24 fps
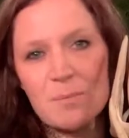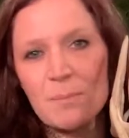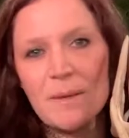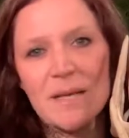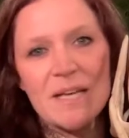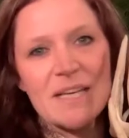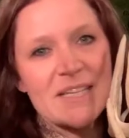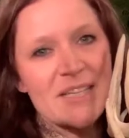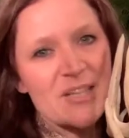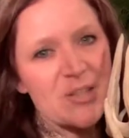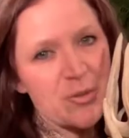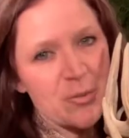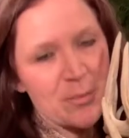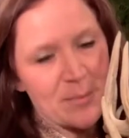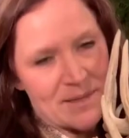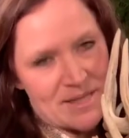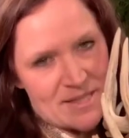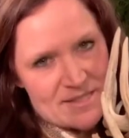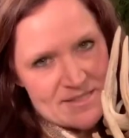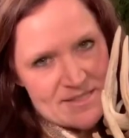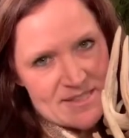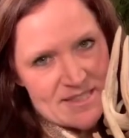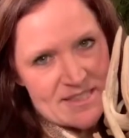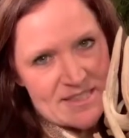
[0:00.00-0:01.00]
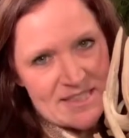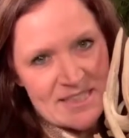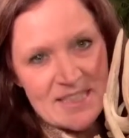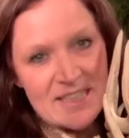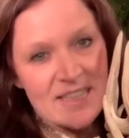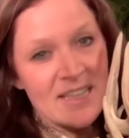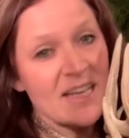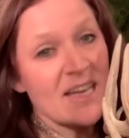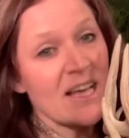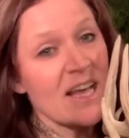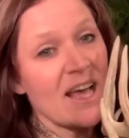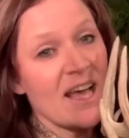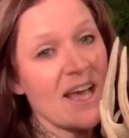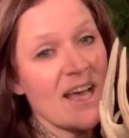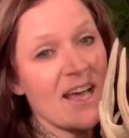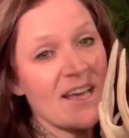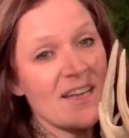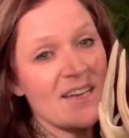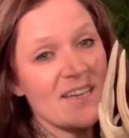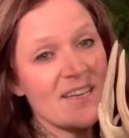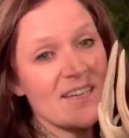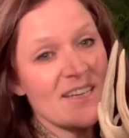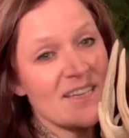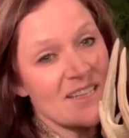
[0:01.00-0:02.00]
buy a cute basket
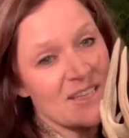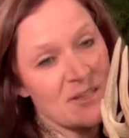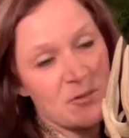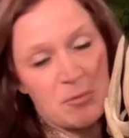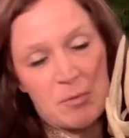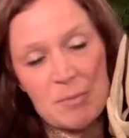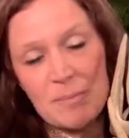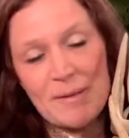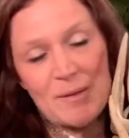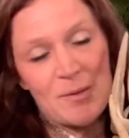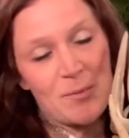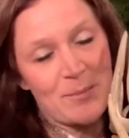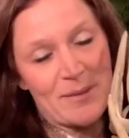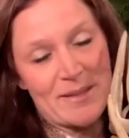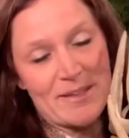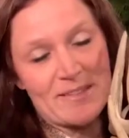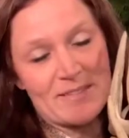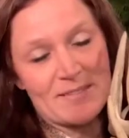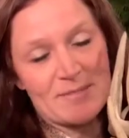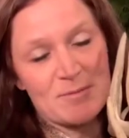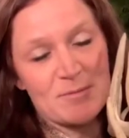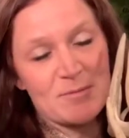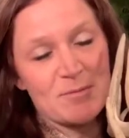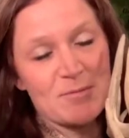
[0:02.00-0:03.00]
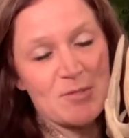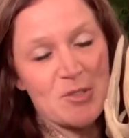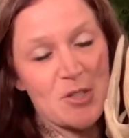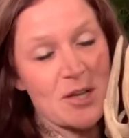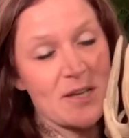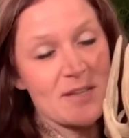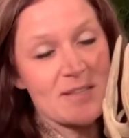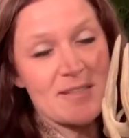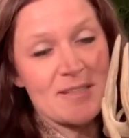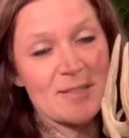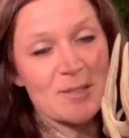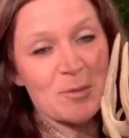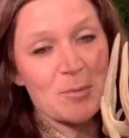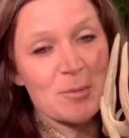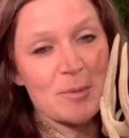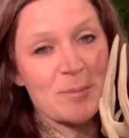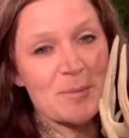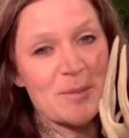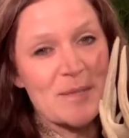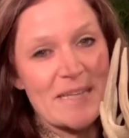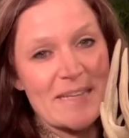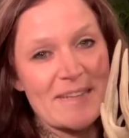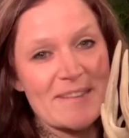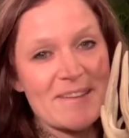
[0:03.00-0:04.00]
and it will be a win toss a little
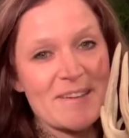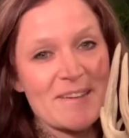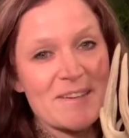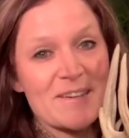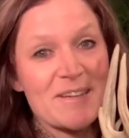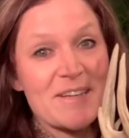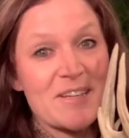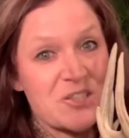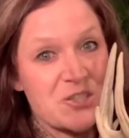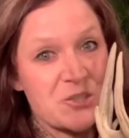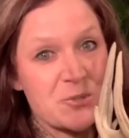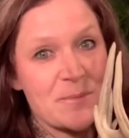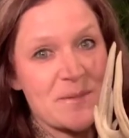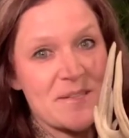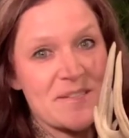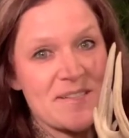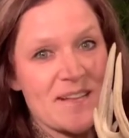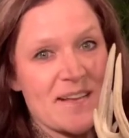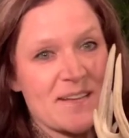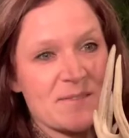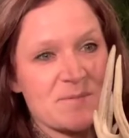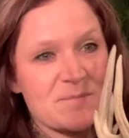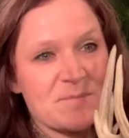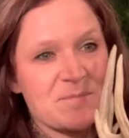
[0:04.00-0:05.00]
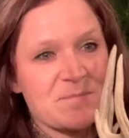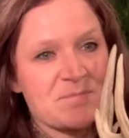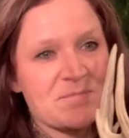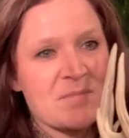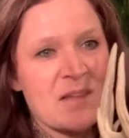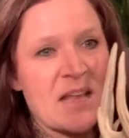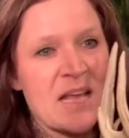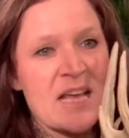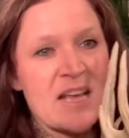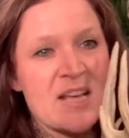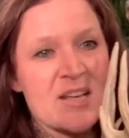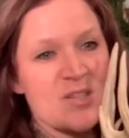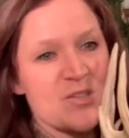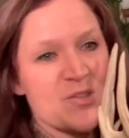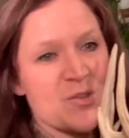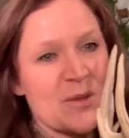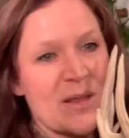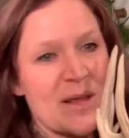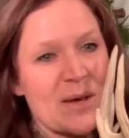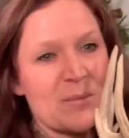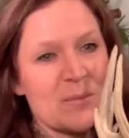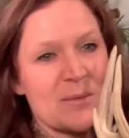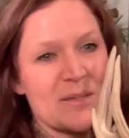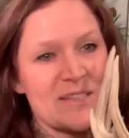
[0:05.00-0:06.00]
ribbon on there and you'll be set so
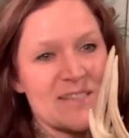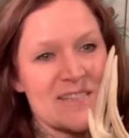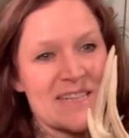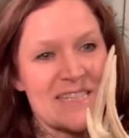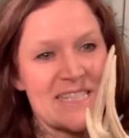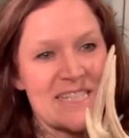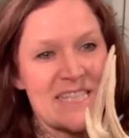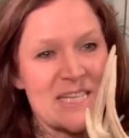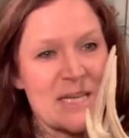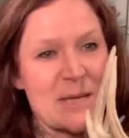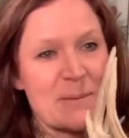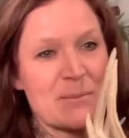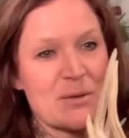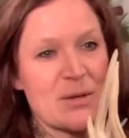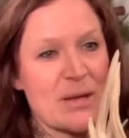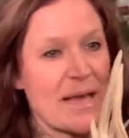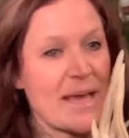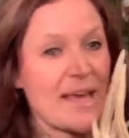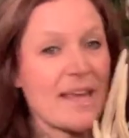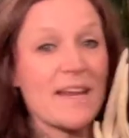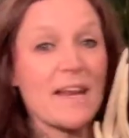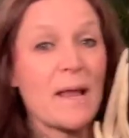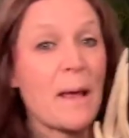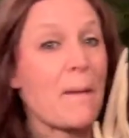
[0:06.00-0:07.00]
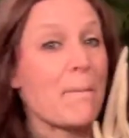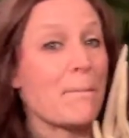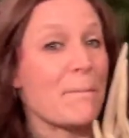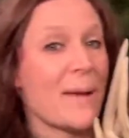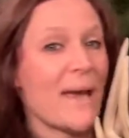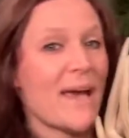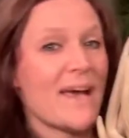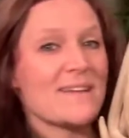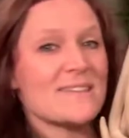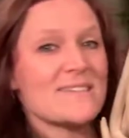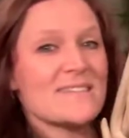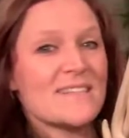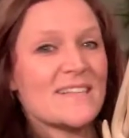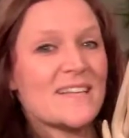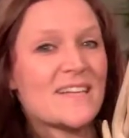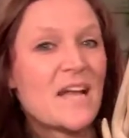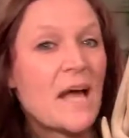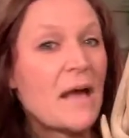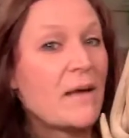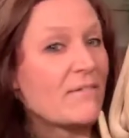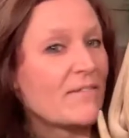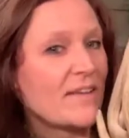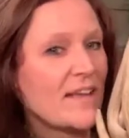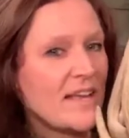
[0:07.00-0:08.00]
that was idea number eight basket
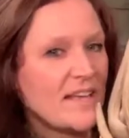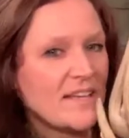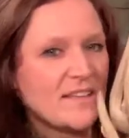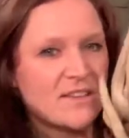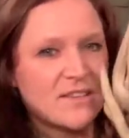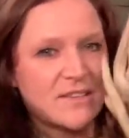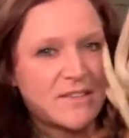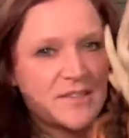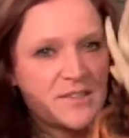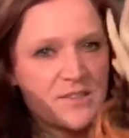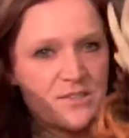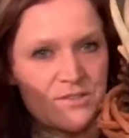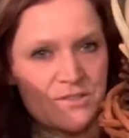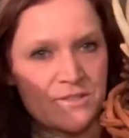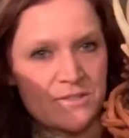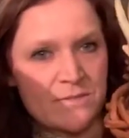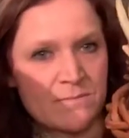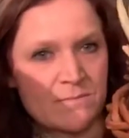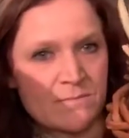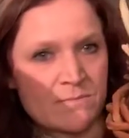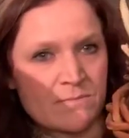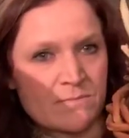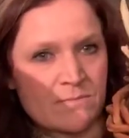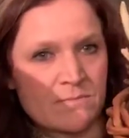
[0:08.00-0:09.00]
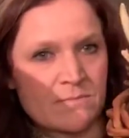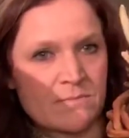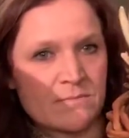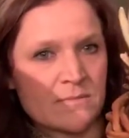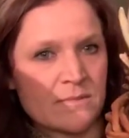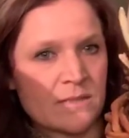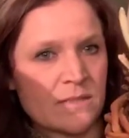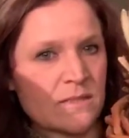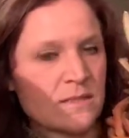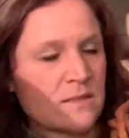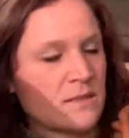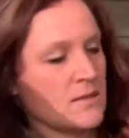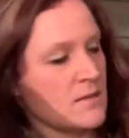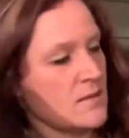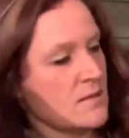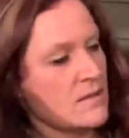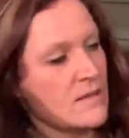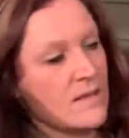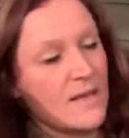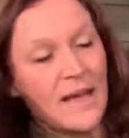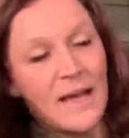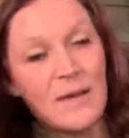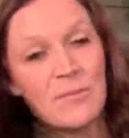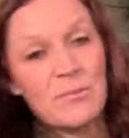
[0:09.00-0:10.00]
of antlers
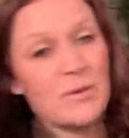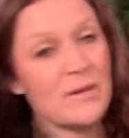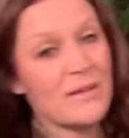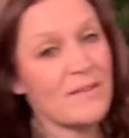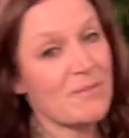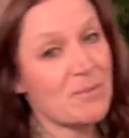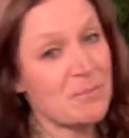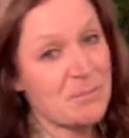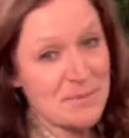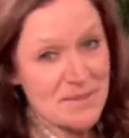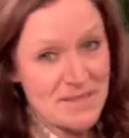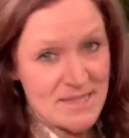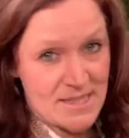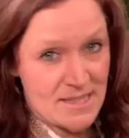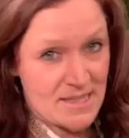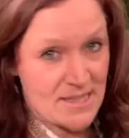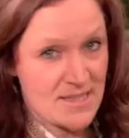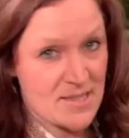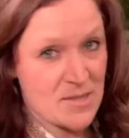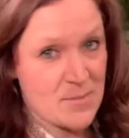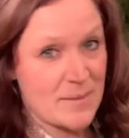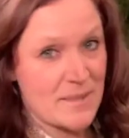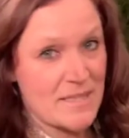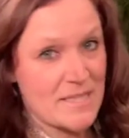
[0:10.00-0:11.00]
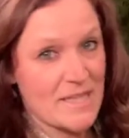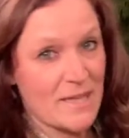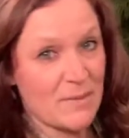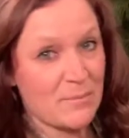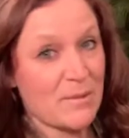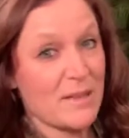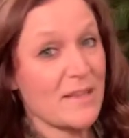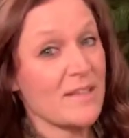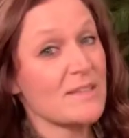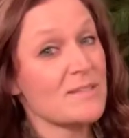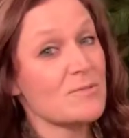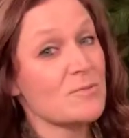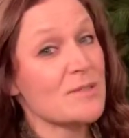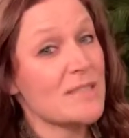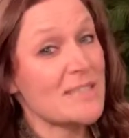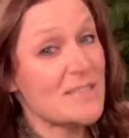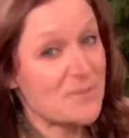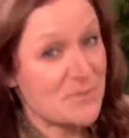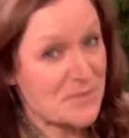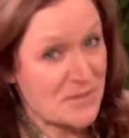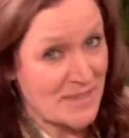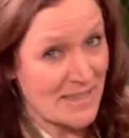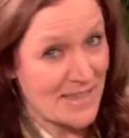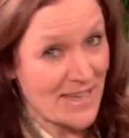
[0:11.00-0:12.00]
I won't even begin to spend time with the
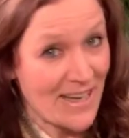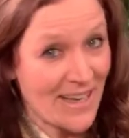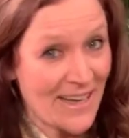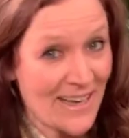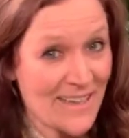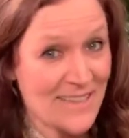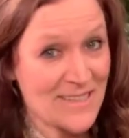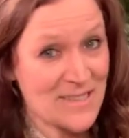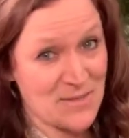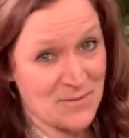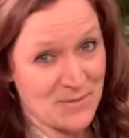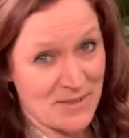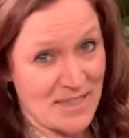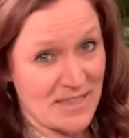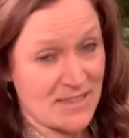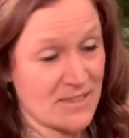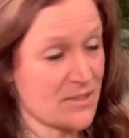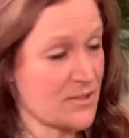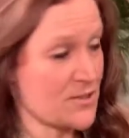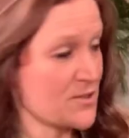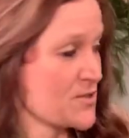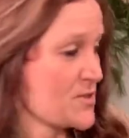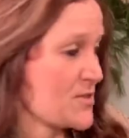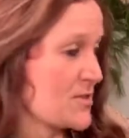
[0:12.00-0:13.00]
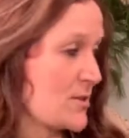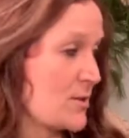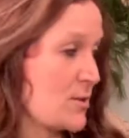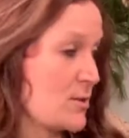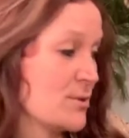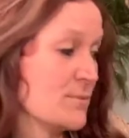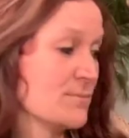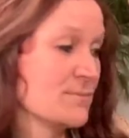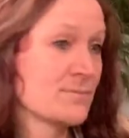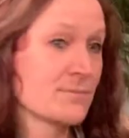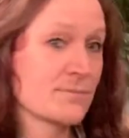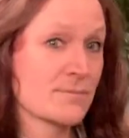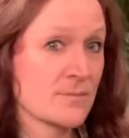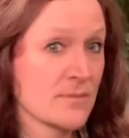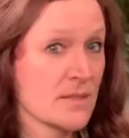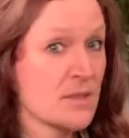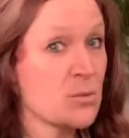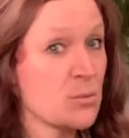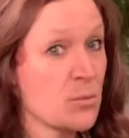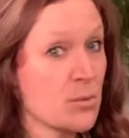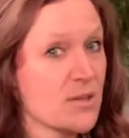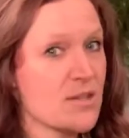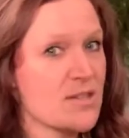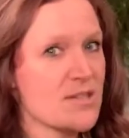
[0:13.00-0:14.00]
different kinds of antlers, so
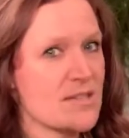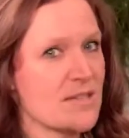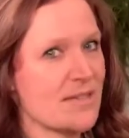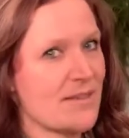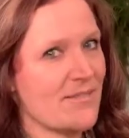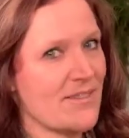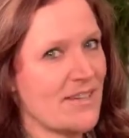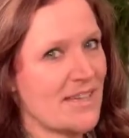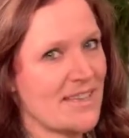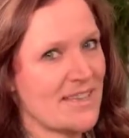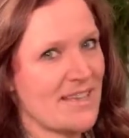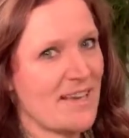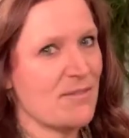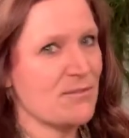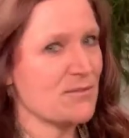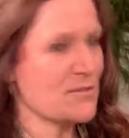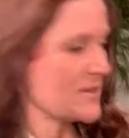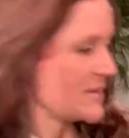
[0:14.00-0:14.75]
we'll just leave it at that for